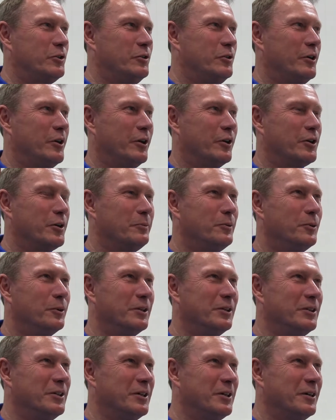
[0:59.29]
Yeah, a couple
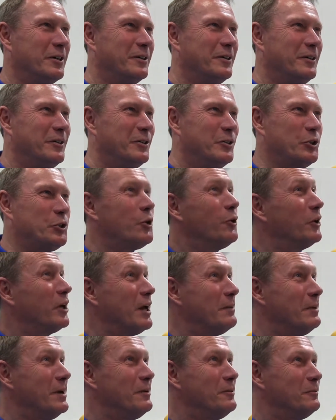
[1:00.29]
did, yeah. Sean
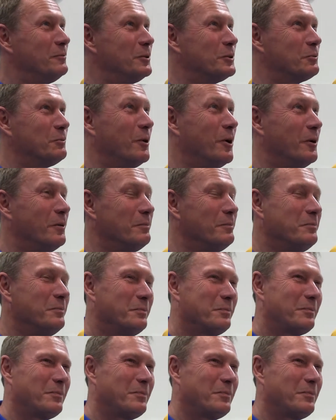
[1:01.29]
Emmett was one,